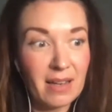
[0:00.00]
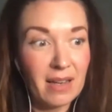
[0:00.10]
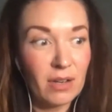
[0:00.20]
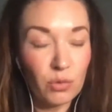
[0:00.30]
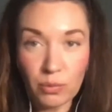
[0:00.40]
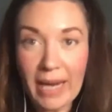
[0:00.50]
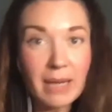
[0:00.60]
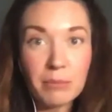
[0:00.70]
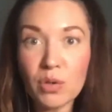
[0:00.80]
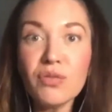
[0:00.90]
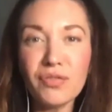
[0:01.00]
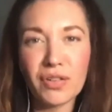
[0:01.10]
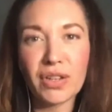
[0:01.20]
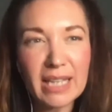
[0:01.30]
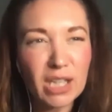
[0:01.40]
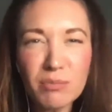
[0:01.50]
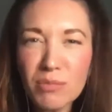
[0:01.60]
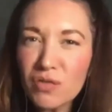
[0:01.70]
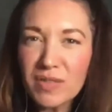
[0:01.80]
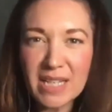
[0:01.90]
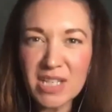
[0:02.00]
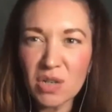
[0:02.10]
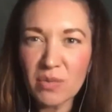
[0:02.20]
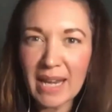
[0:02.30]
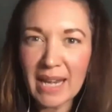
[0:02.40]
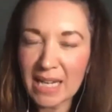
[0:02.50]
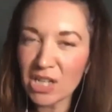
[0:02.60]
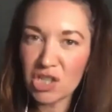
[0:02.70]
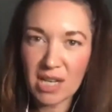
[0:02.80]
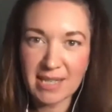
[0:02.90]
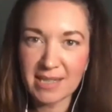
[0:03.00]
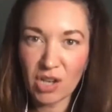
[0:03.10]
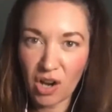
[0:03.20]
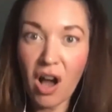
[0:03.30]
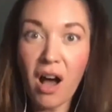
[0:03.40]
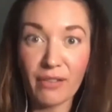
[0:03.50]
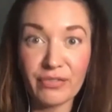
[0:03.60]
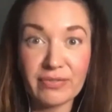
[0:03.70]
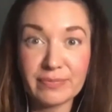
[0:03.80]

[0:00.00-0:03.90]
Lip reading: great move for you. You moved into it and it just took off.